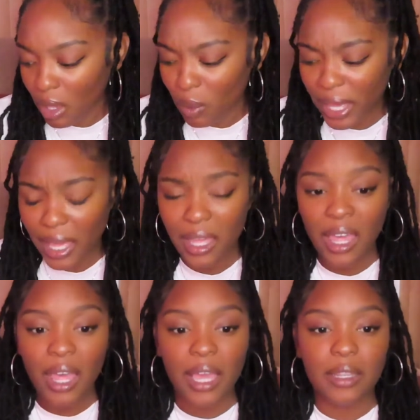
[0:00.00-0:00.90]
Okay,
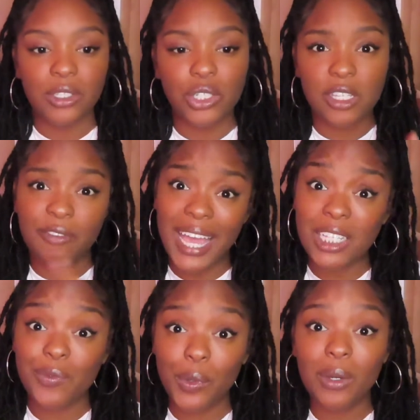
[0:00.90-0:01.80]
and then just to
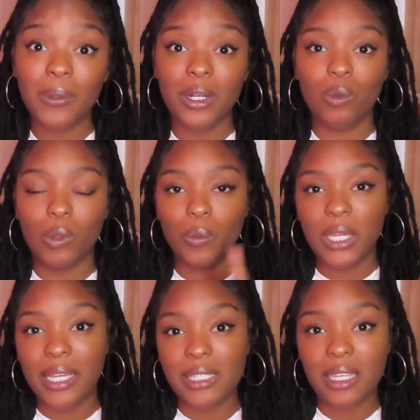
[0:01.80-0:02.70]
fast forward, when we
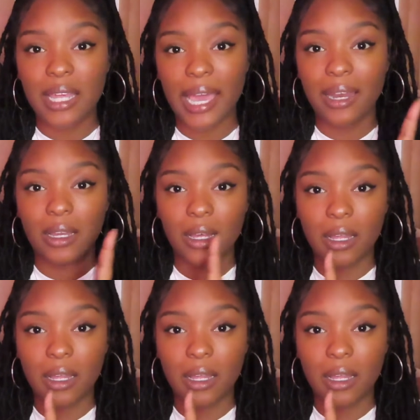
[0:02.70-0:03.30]
get to that